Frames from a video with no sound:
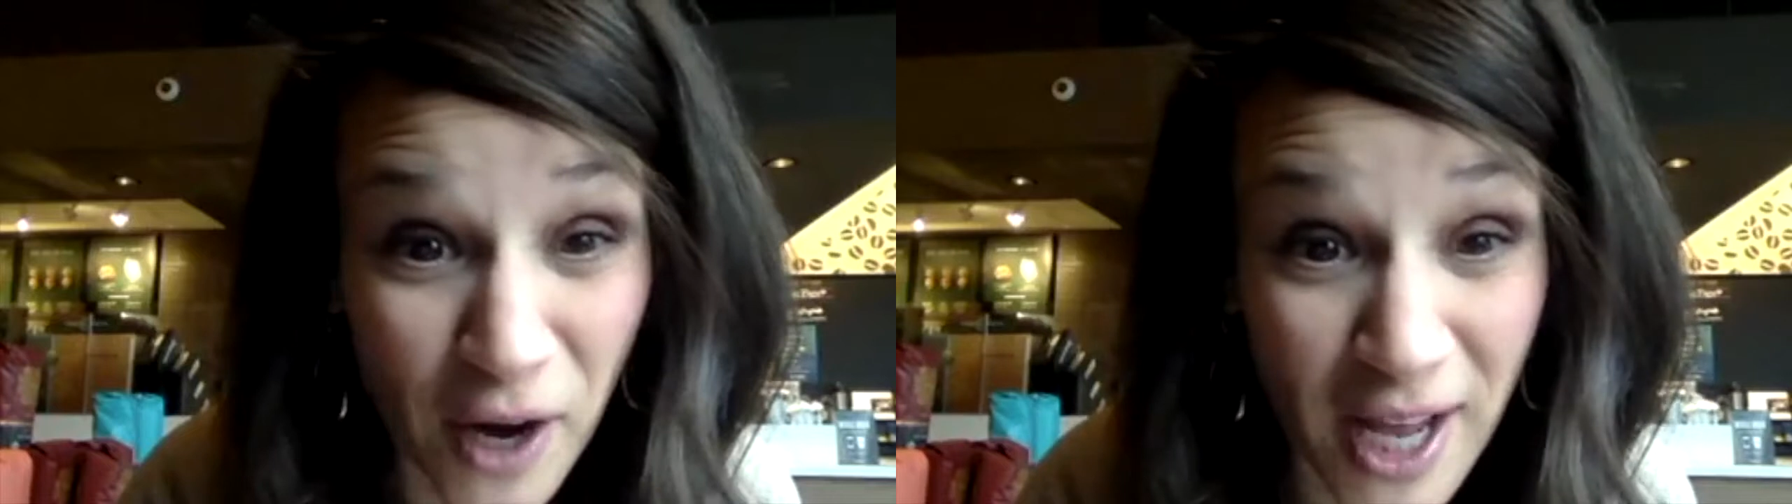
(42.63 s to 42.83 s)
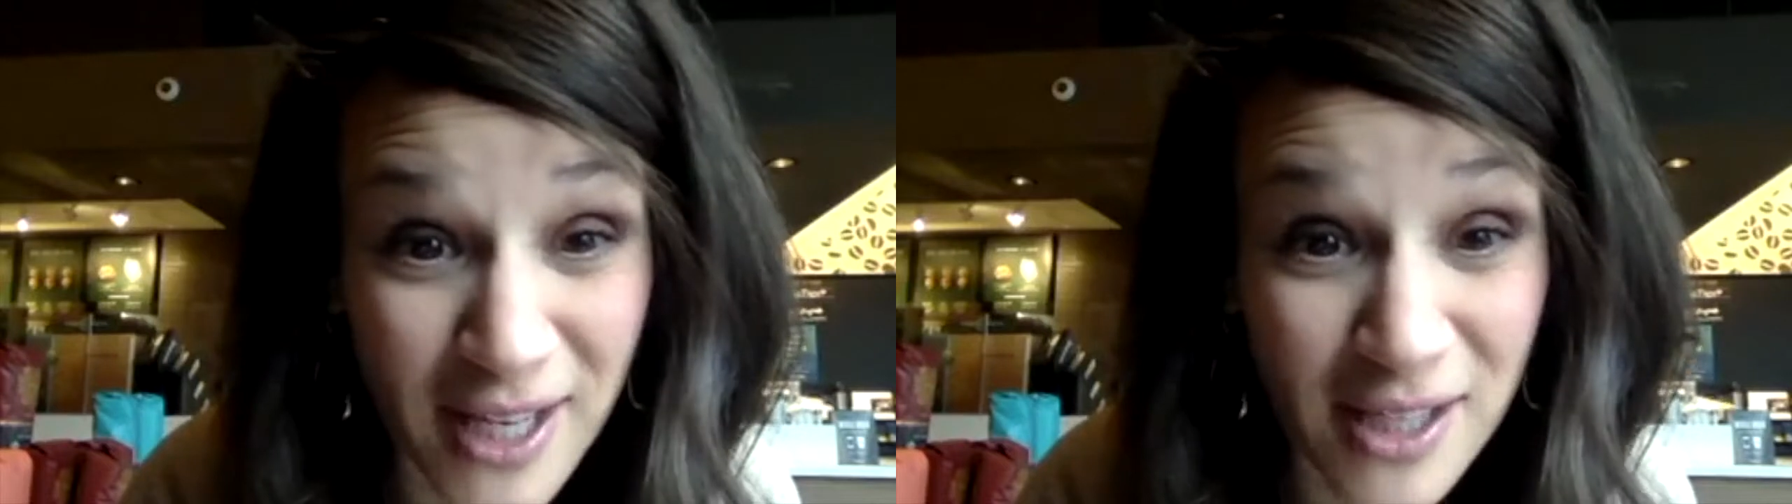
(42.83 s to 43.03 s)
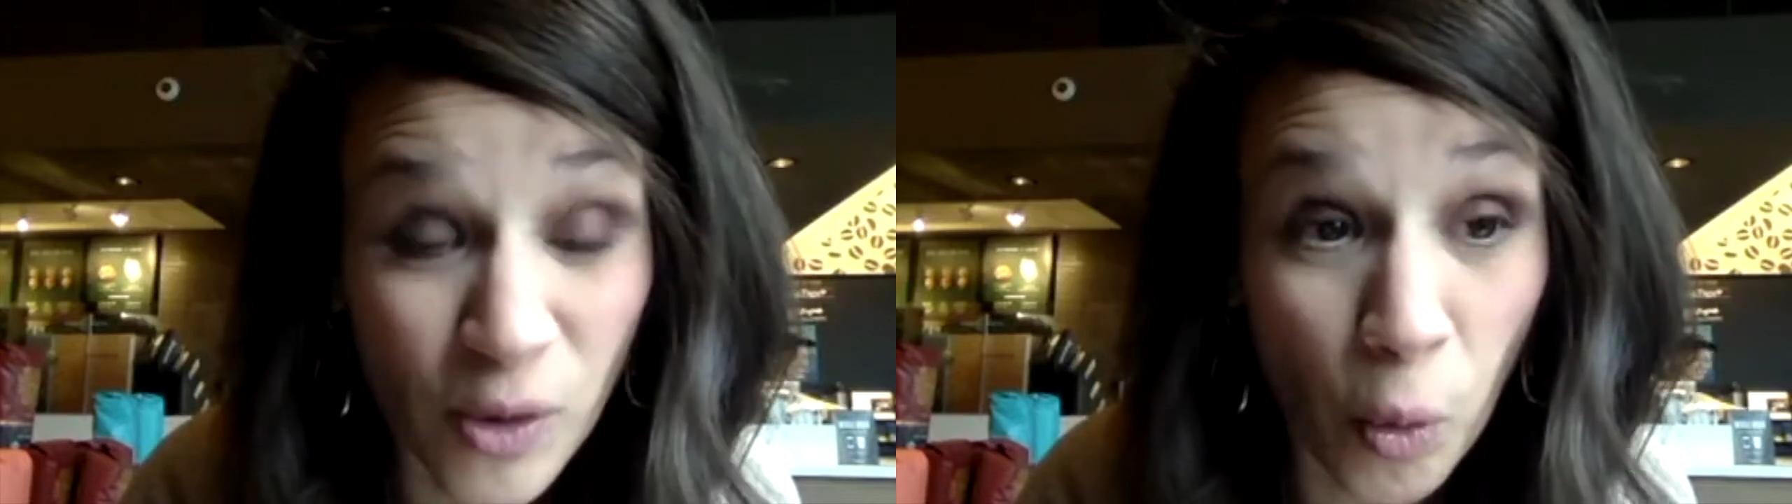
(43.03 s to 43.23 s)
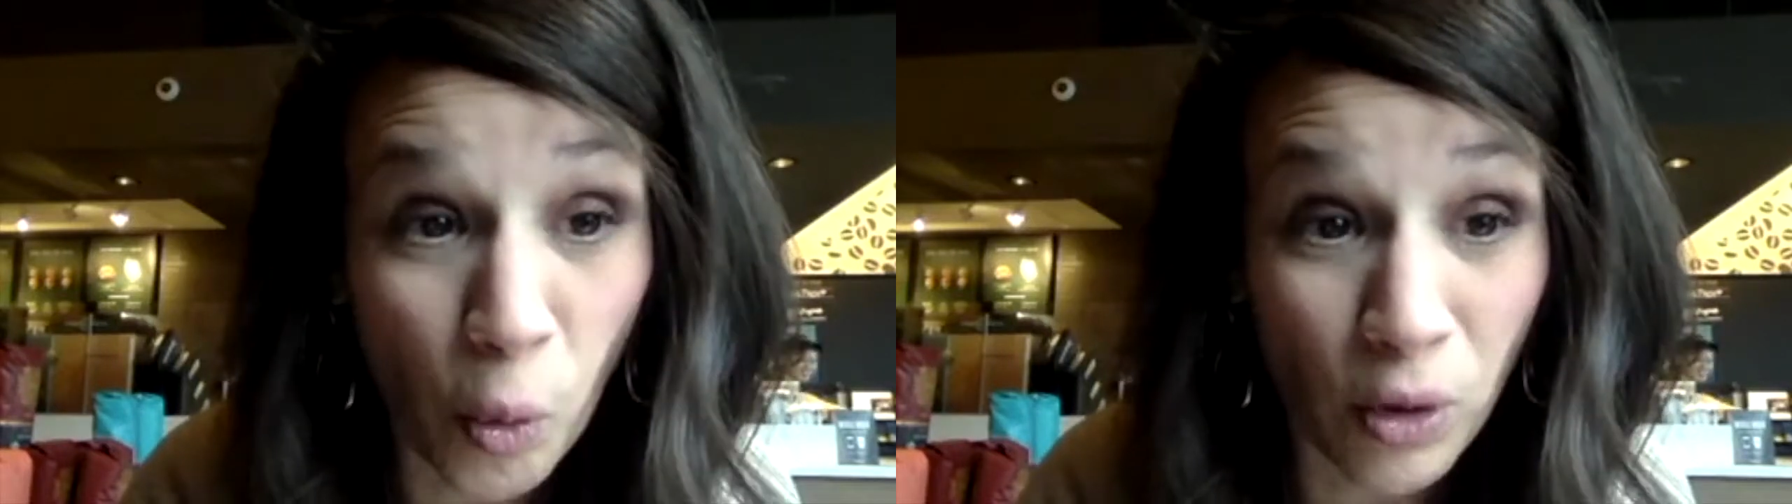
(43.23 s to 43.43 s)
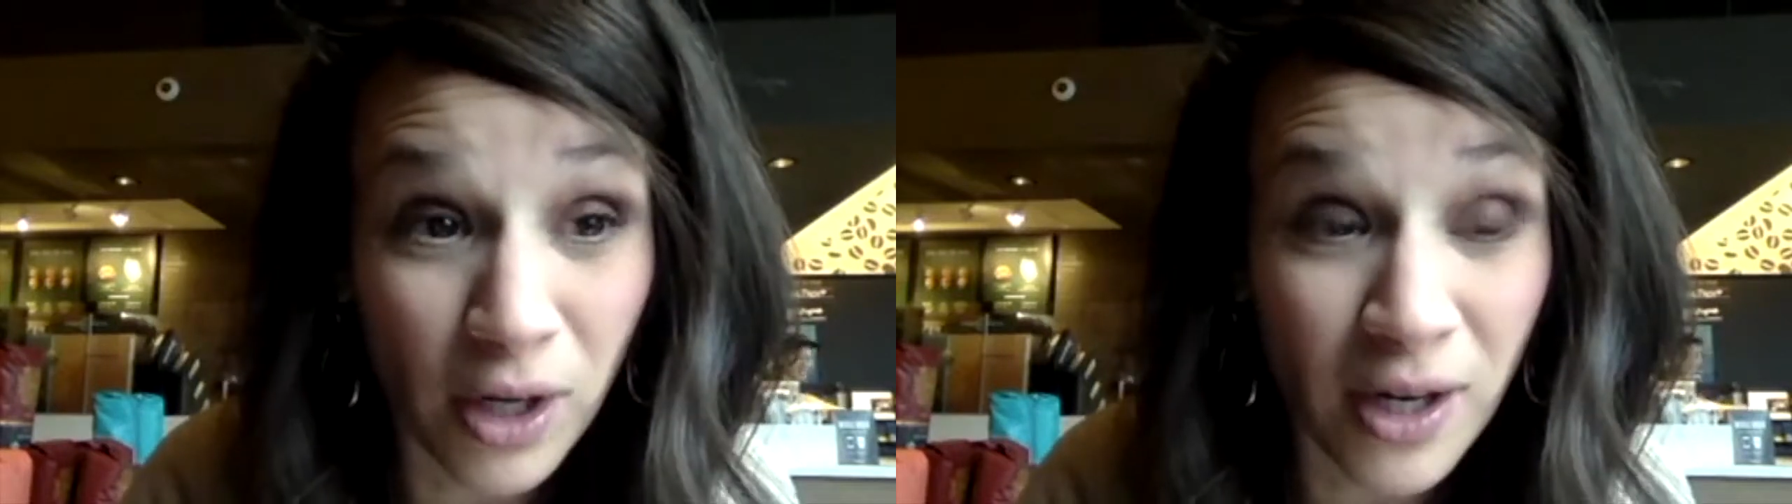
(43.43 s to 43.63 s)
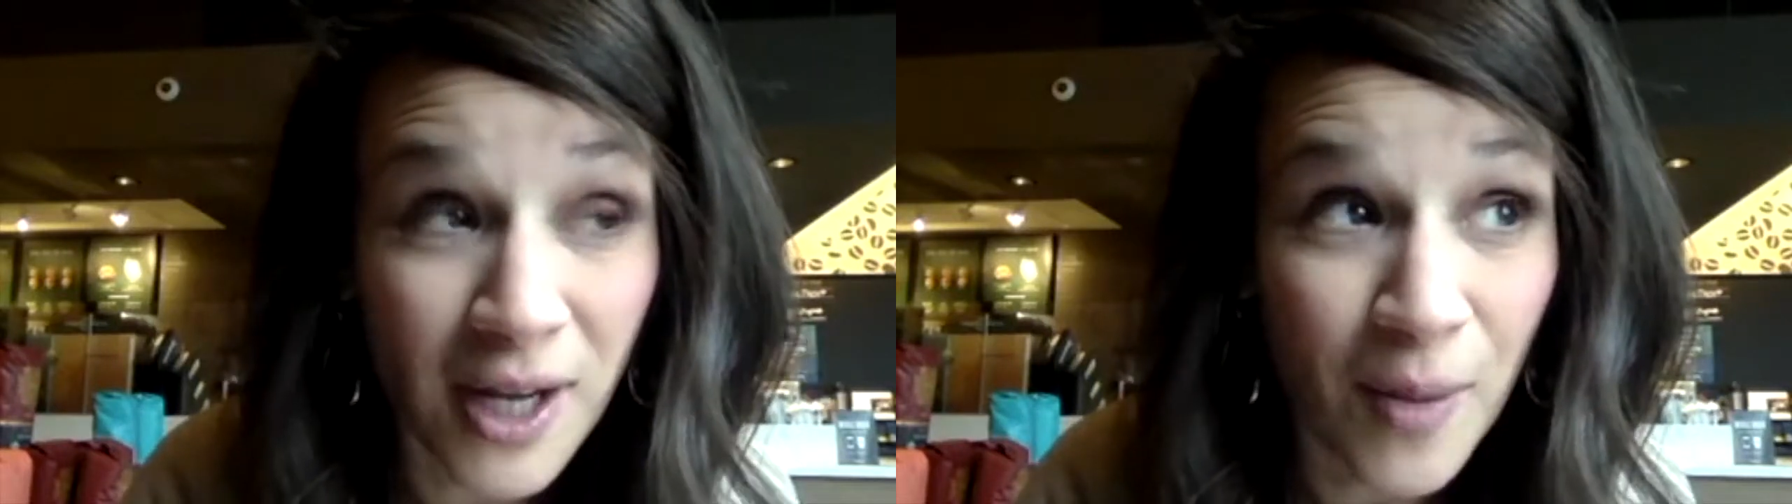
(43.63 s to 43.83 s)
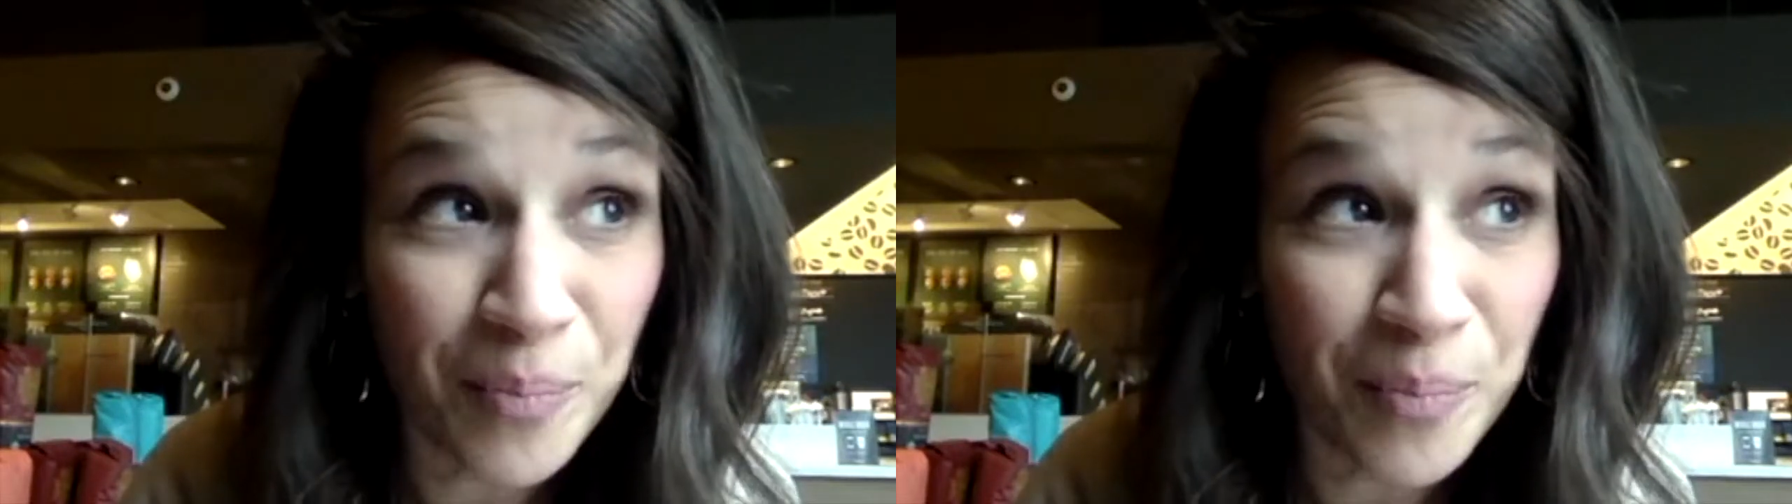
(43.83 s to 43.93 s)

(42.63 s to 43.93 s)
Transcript: friend or